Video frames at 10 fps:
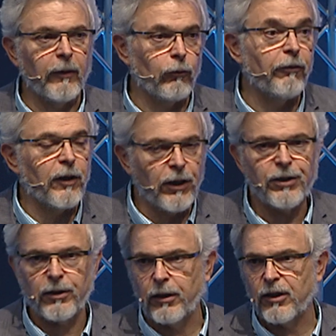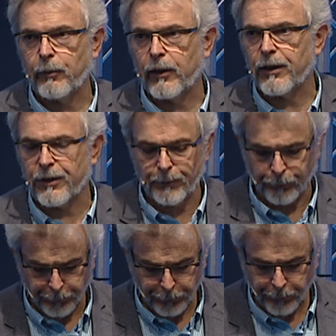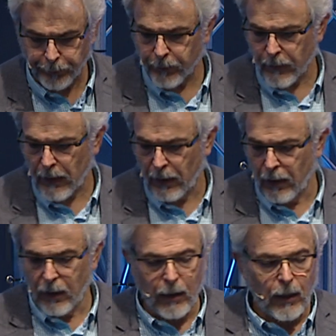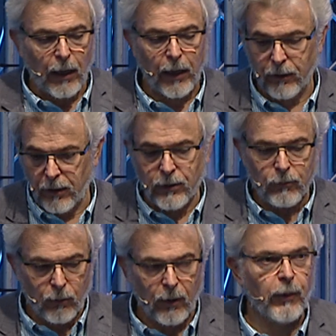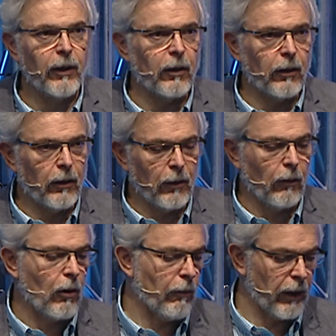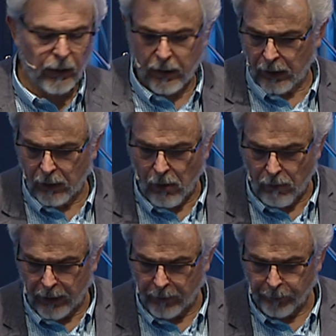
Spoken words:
to finish these parts. And this will be growing and growing.